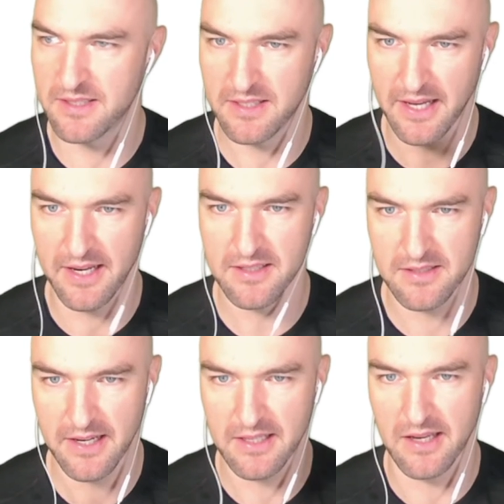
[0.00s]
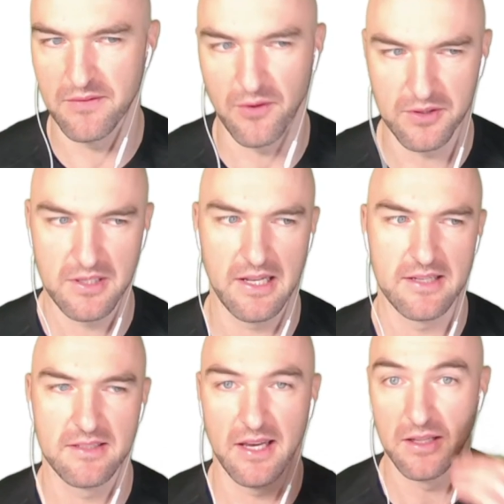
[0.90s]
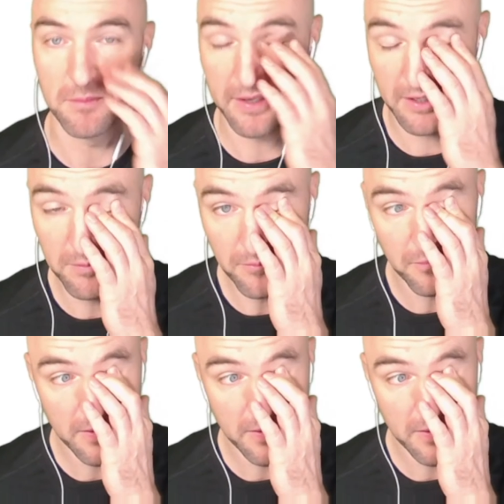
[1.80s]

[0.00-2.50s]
the data set and voxelize the aluminium.